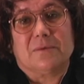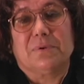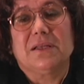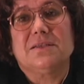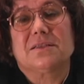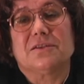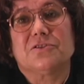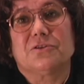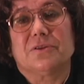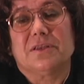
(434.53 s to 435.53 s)
police
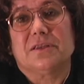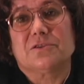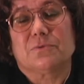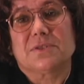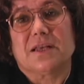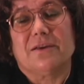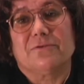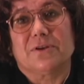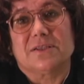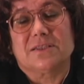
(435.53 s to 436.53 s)
considered that this was an
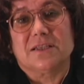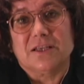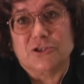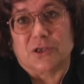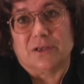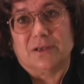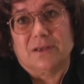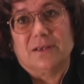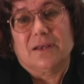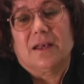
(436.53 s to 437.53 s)
effort at sedition.
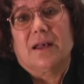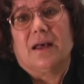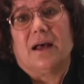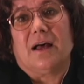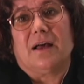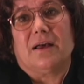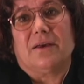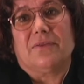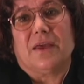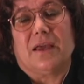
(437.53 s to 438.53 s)

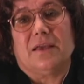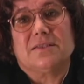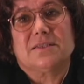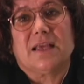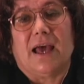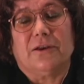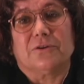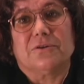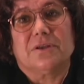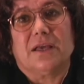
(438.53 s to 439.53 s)
They
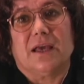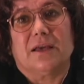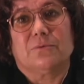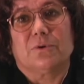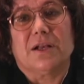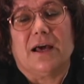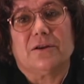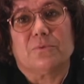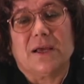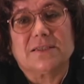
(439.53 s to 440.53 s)
scattered and were
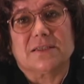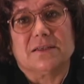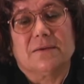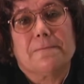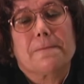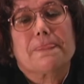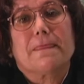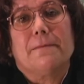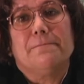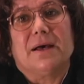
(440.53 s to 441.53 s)
not arrested,
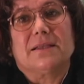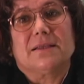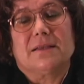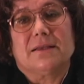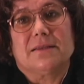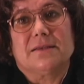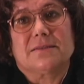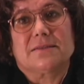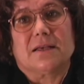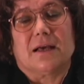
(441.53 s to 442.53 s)
but
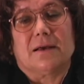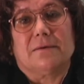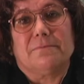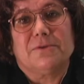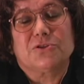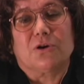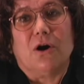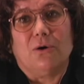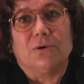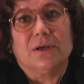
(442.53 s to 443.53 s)
this Mr.
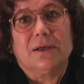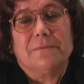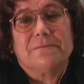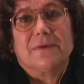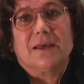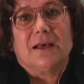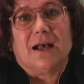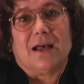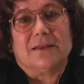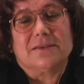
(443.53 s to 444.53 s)
Hong,
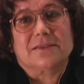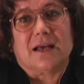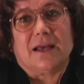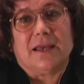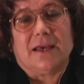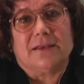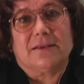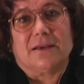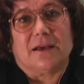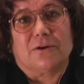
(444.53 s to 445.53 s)
this guy
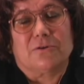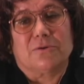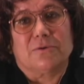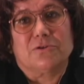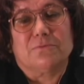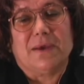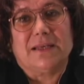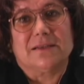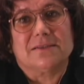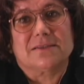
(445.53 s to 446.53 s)
had
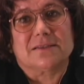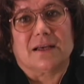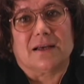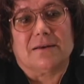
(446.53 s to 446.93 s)
tremendous